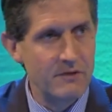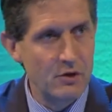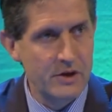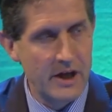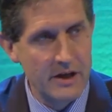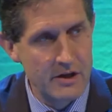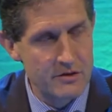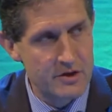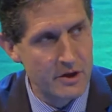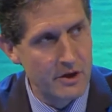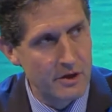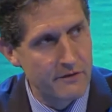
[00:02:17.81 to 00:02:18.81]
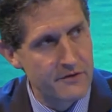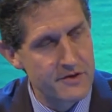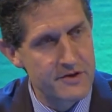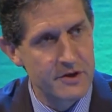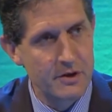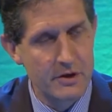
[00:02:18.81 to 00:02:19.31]
volcanoes going off and
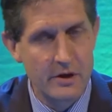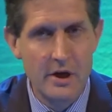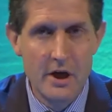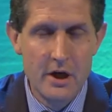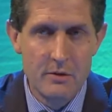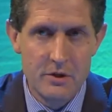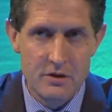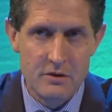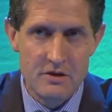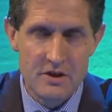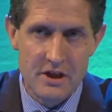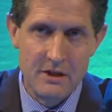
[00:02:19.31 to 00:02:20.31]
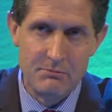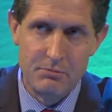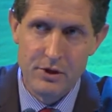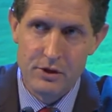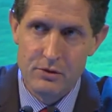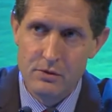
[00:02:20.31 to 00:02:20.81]
so on, which you can see in
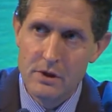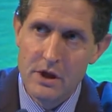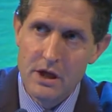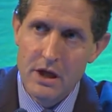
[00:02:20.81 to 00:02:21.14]
blue.